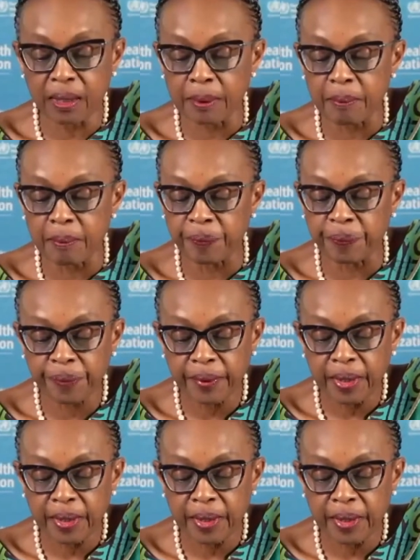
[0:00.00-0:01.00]

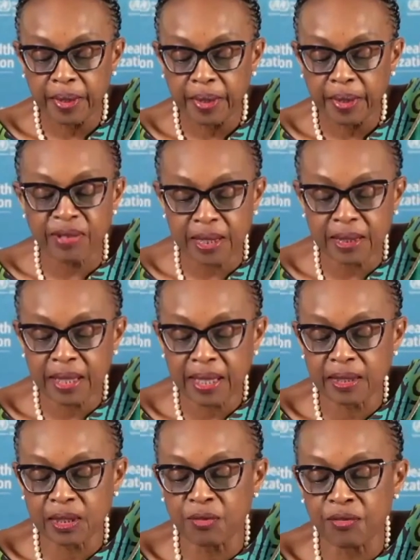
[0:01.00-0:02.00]
the private
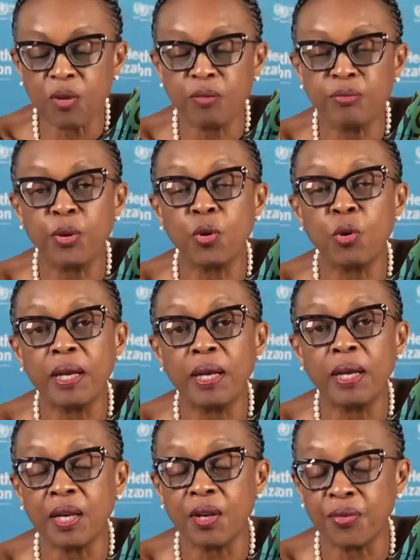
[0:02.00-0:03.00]
sector is involved,
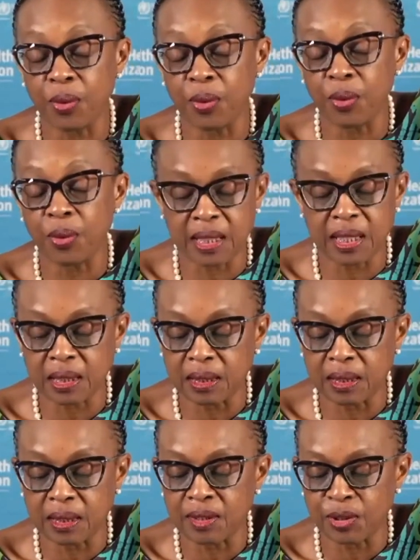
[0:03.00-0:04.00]
global health
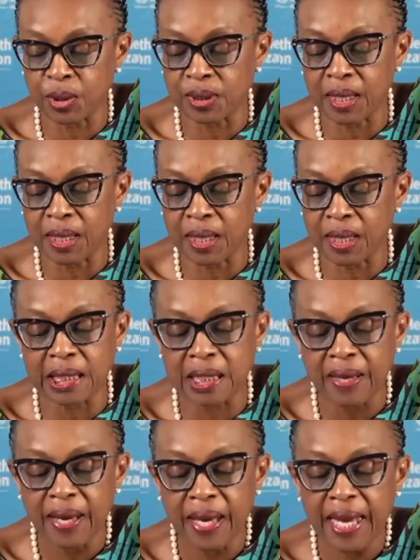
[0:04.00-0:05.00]
organizations, civil
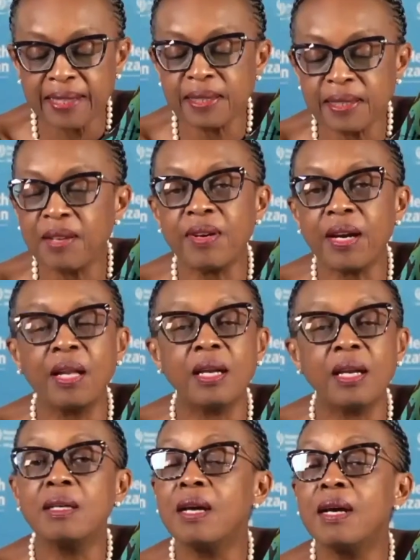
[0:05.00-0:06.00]
society, and
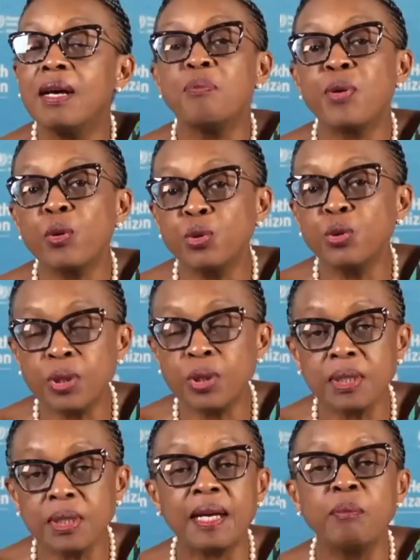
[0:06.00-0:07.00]
several
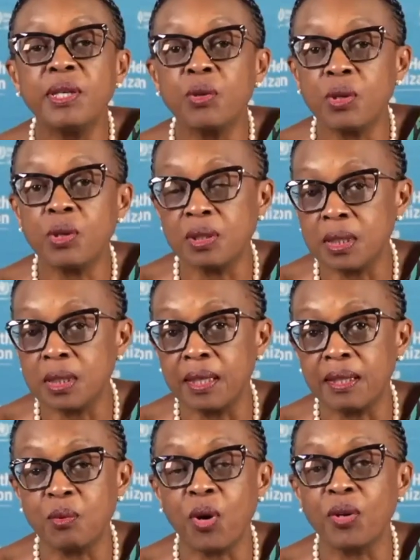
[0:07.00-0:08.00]
approaches are being
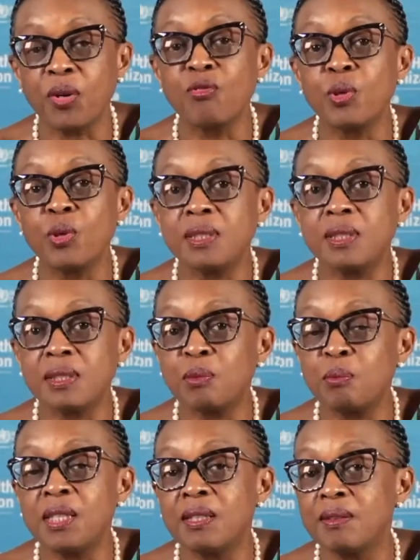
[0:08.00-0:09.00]
considered, one of which
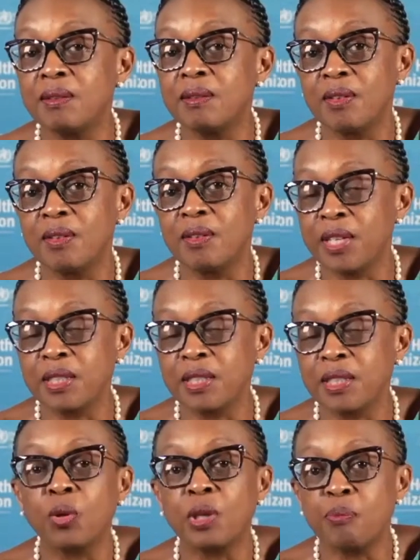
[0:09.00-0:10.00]
is being very
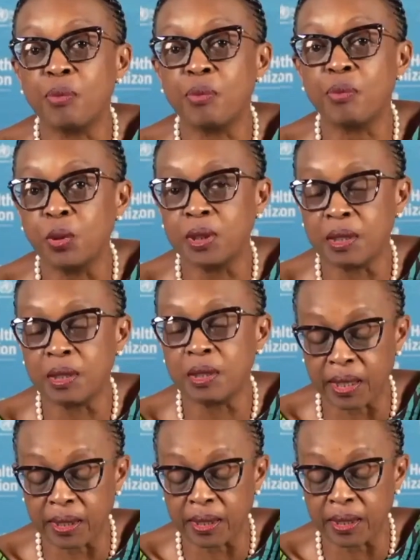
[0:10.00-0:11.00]
strongly promoted
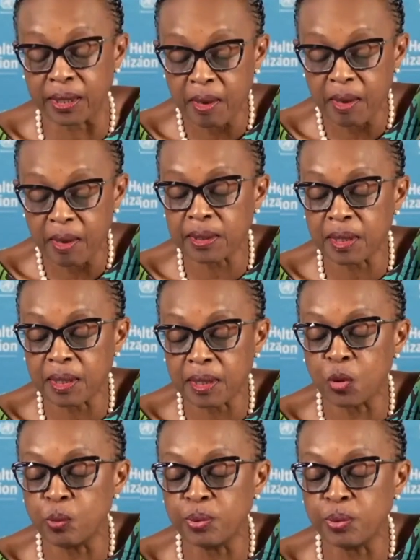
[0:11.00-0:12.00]
by some
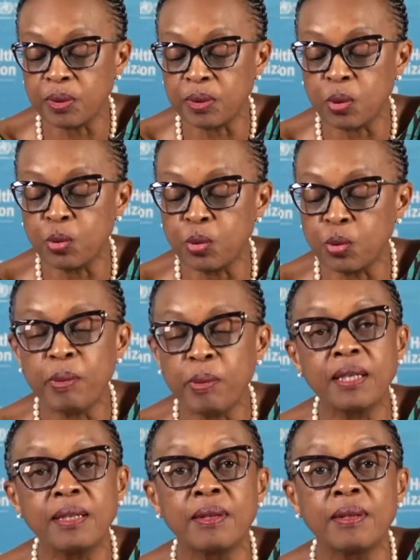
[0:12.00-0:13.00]
groups to
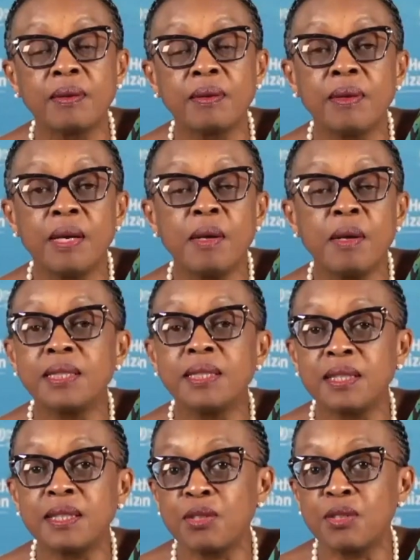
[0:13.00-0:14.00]
make the
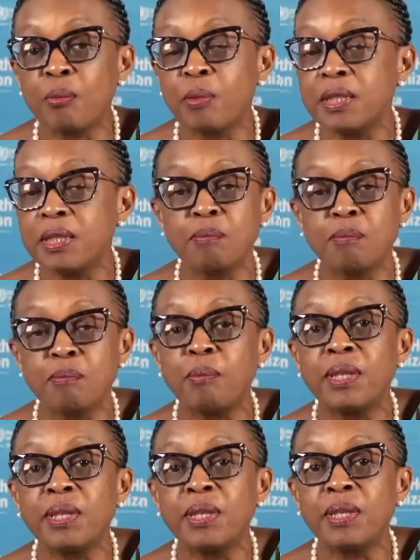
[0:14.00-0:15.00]
patent information
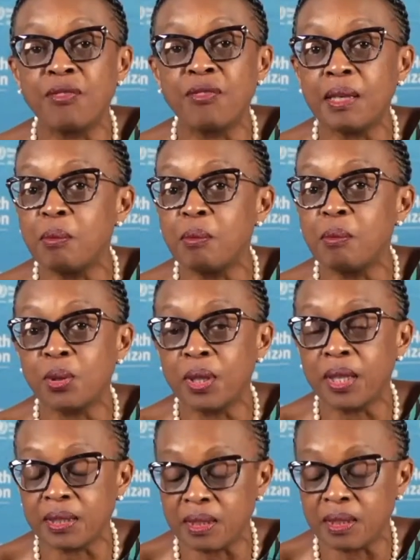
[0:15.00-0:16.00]
publicly available
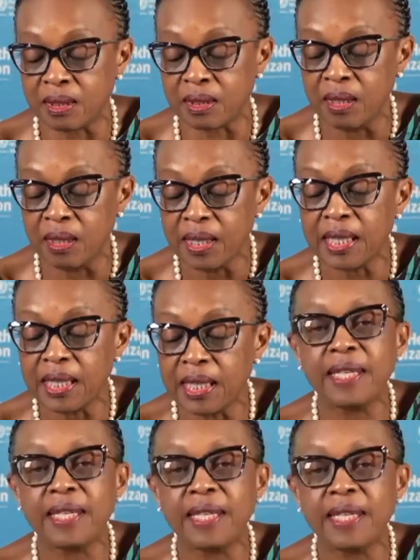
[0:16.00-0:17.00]
so that
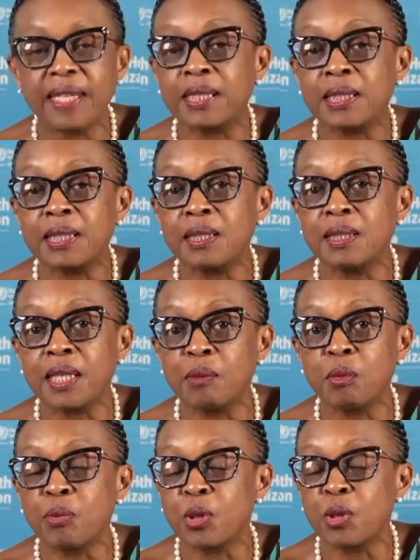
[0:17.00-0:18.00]
the vaccines
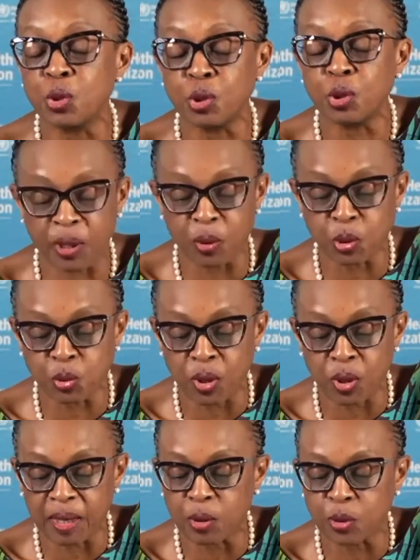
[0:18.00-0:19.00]
can be produced by those
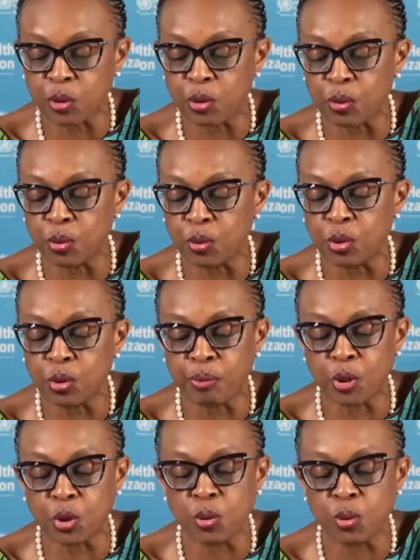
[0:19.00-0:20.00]
who are able to
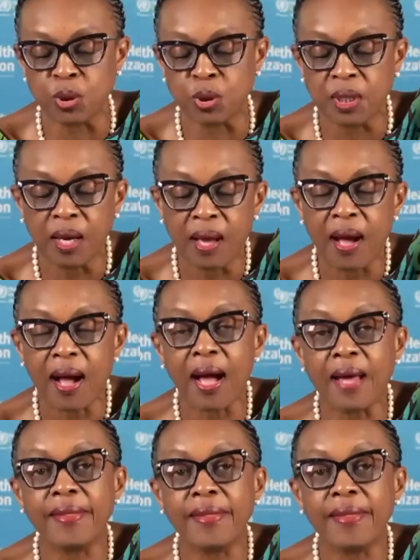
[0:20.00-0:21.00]
produce.
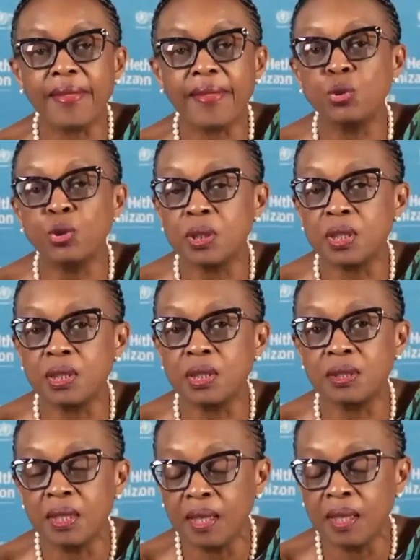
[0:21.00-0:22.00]
Other
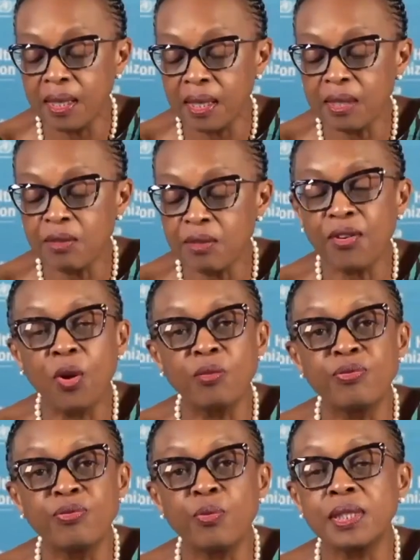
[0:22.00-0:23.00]
approaches
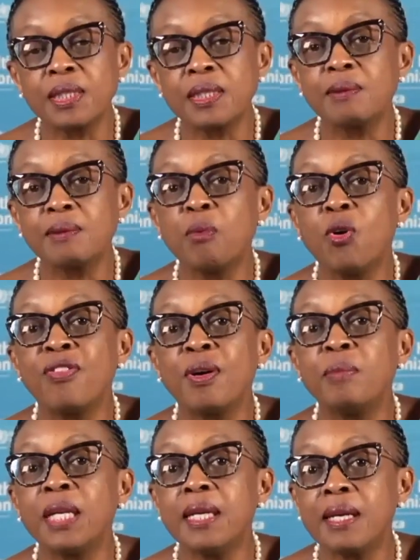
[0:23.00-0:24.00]
involve what is more
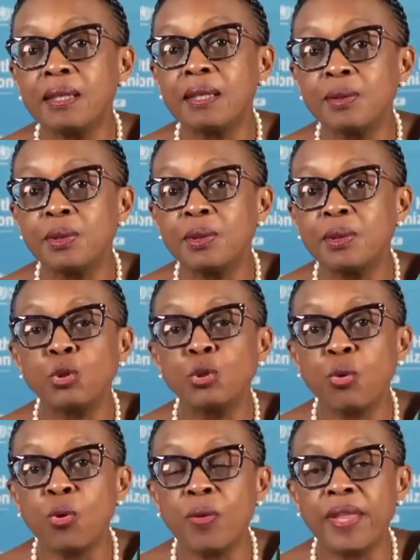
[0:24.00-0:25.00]
familiar to
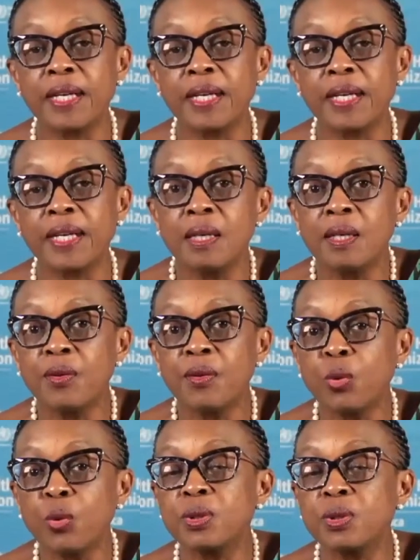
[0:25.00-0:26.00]
make sure that
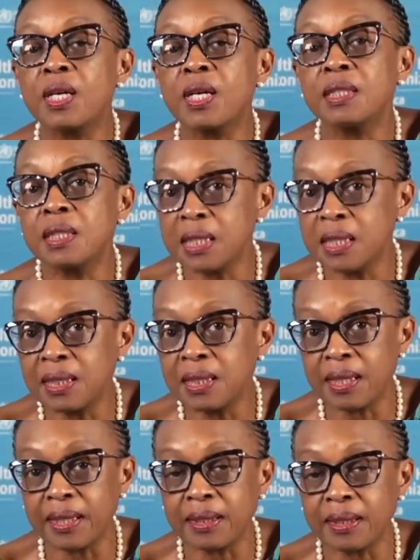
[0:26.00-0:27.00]
those
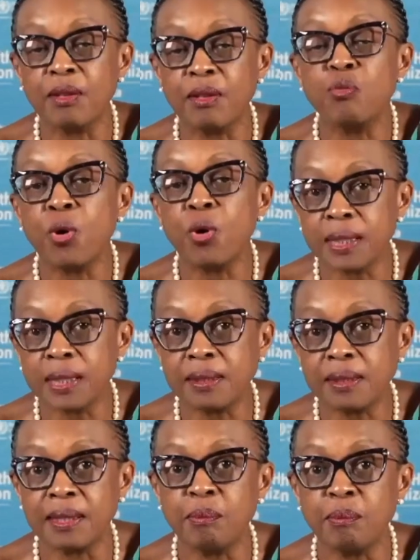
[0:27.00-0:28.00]
countries that are the
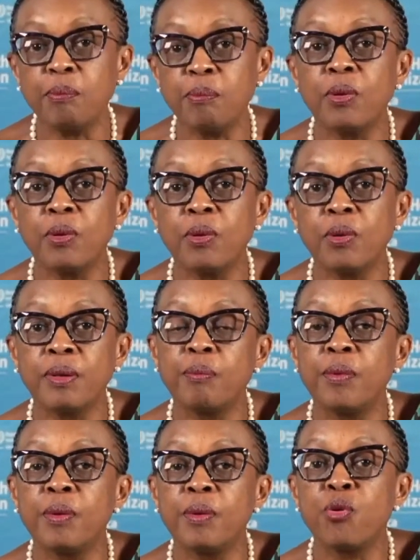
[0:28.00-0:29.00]
poorest and people,
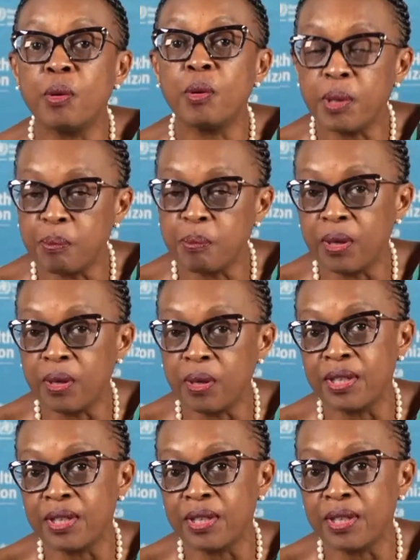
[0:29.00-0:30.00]
the poor people
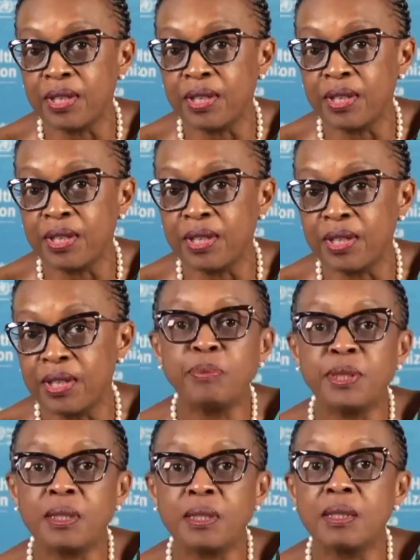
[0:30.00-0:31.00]
living in
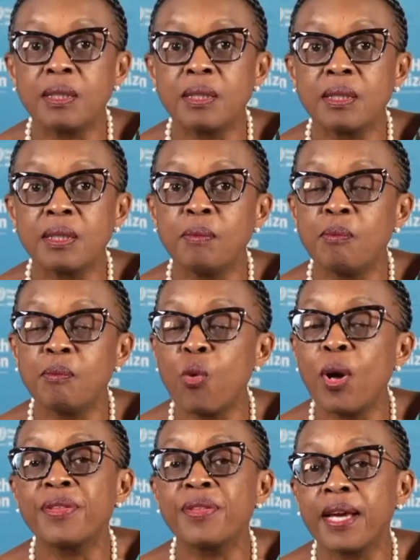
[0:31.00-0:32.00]
perhaps
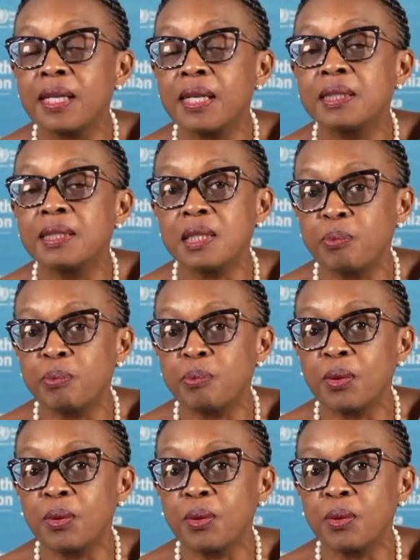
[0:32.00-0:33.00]
wealthier countries,
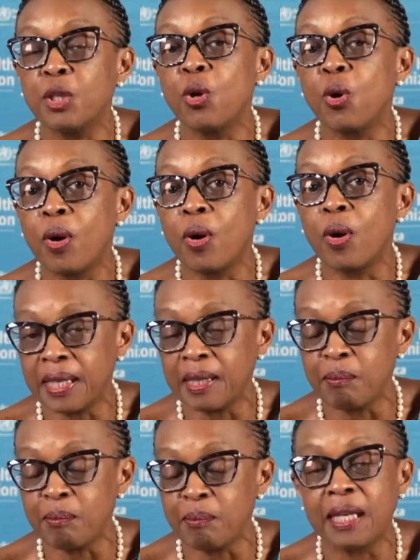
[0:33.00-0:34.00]
particularly lower
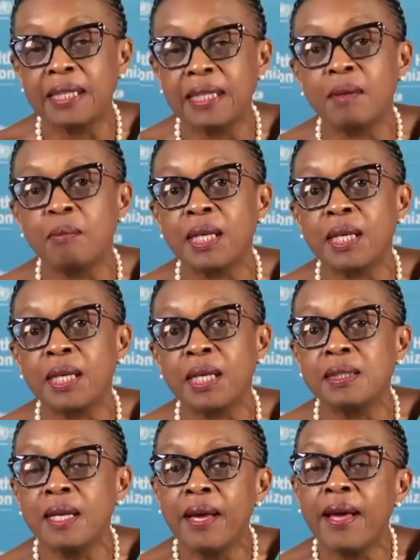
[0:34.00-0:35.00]
and middle income
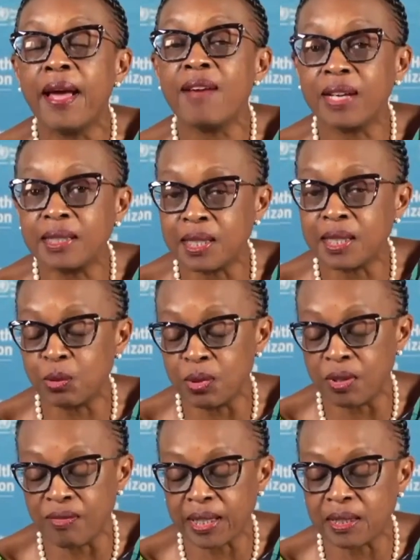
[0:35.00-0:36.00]
countries, have access
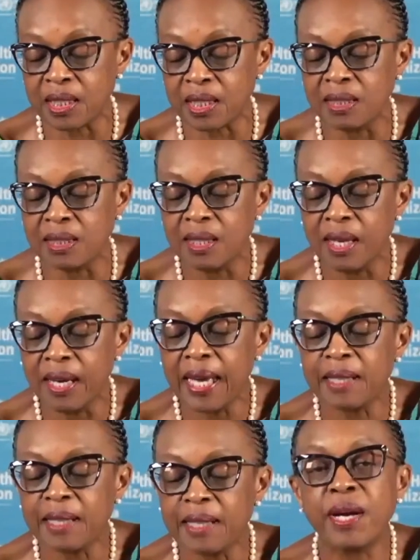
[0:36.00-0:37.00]
to the vaccines
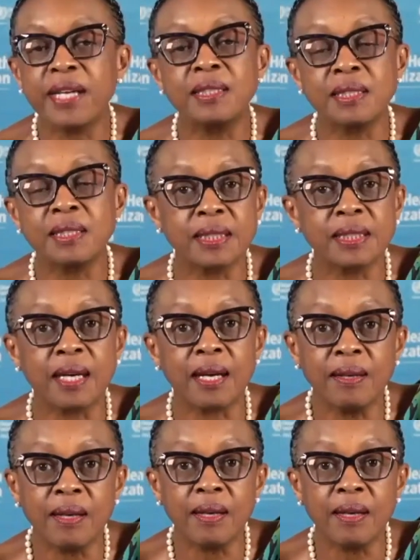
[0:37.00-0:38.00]
at prices that
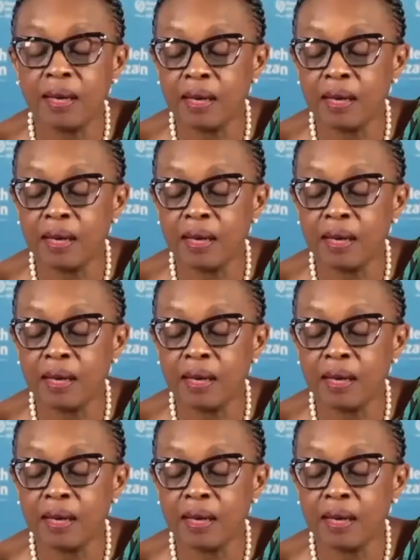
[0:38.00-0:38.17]
are